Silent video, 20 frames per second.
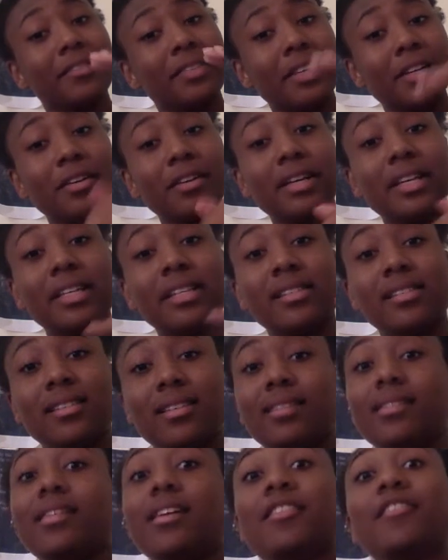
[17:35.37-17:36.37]
you know.
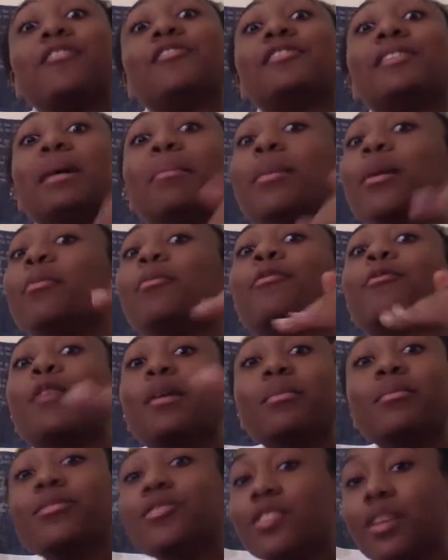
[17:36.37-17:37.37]
So
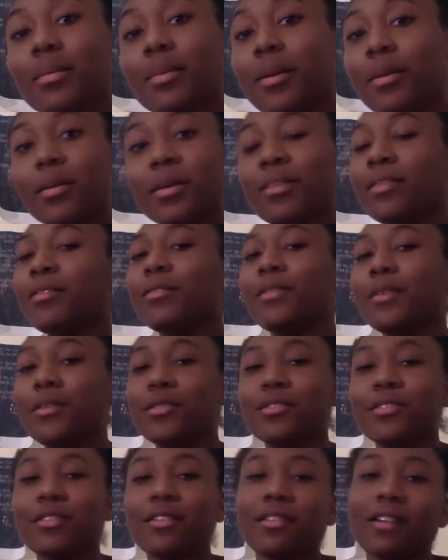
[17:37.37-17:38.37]
I feel like if there
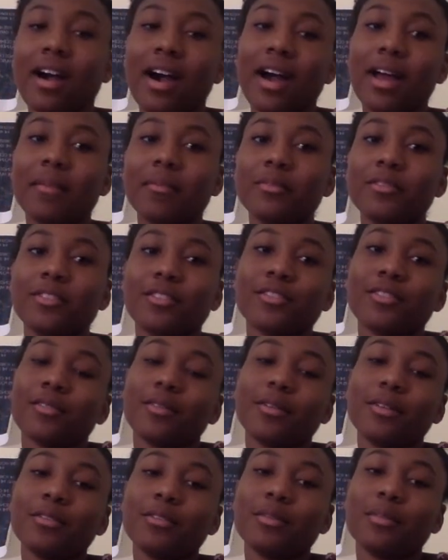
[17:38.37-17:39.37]
is another step up
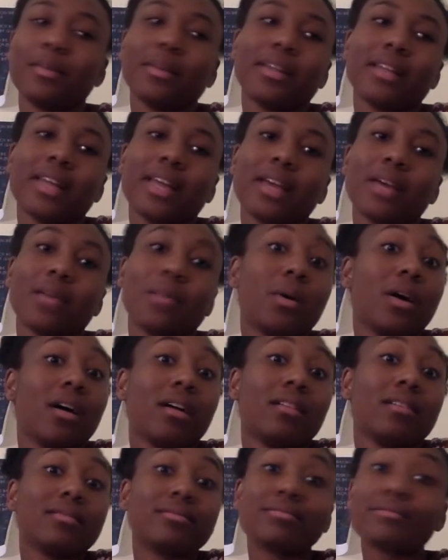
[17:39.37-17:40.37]
from Jibo in the
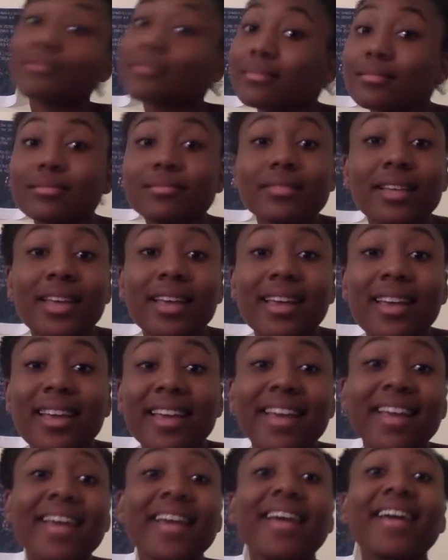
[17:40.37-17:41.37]
future, I'm
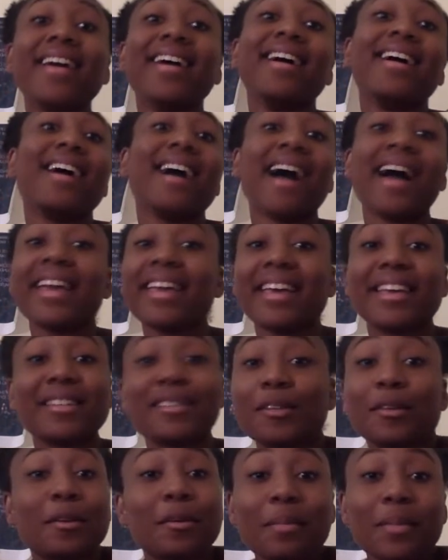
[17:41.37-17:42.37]
just going to be like,
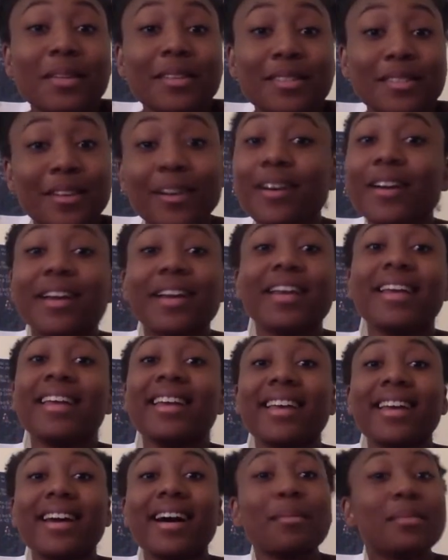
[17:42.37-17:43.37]
well,
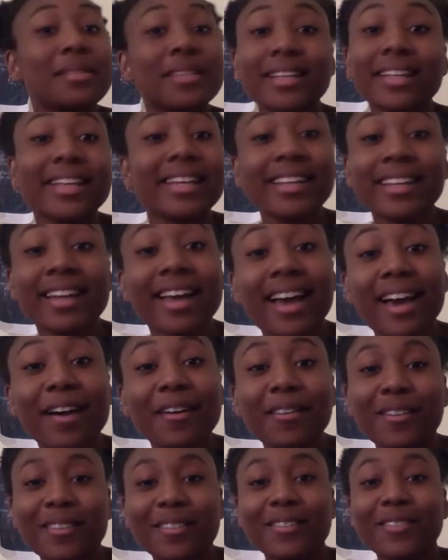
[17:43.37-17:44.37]
I
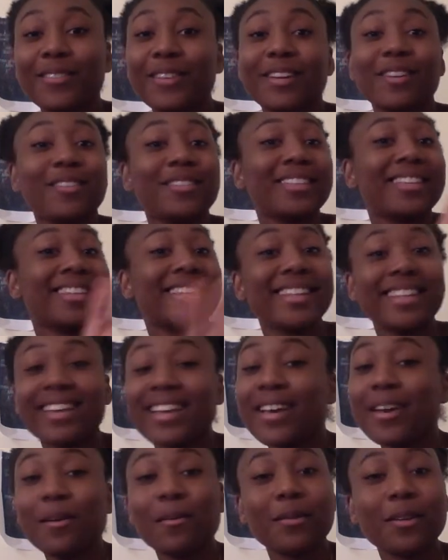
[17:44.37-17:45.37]
guess humans are
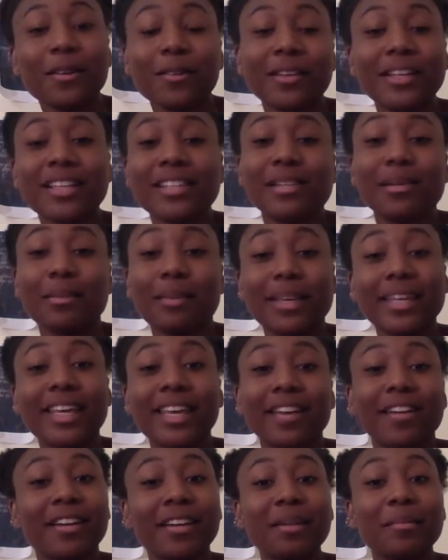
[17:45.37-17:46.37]
obsolete
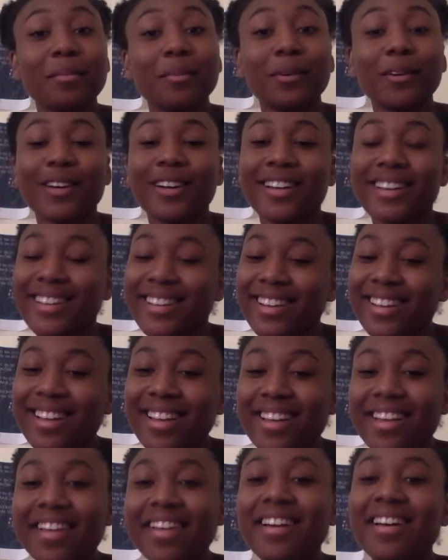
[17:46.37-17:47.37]
now. We
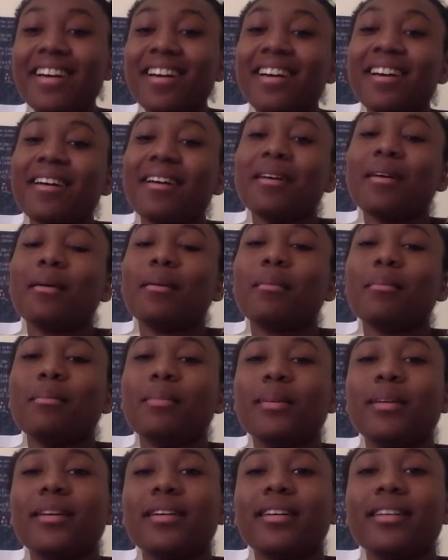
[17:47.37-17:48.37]
don't need
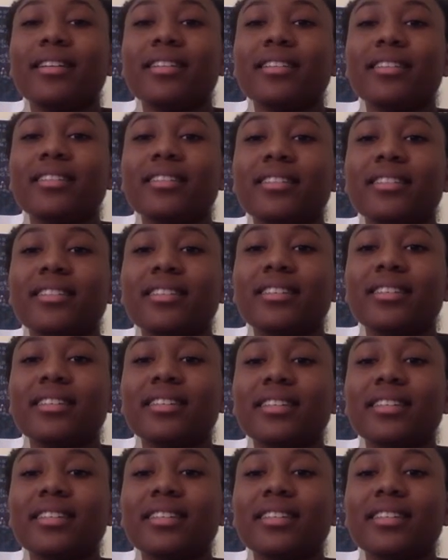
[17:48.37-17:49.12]
to be here anymore.